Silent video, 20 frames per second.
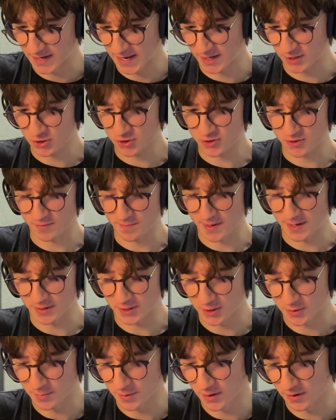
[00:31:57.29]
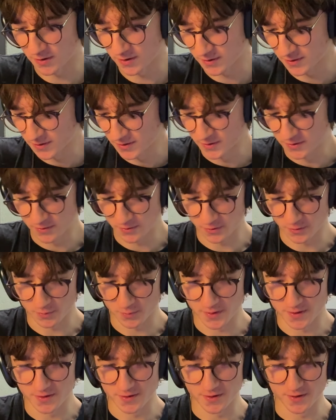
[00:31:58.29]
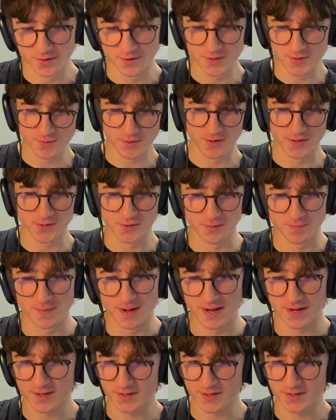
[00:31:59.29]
extra menu bar on Windows, whereas on Mac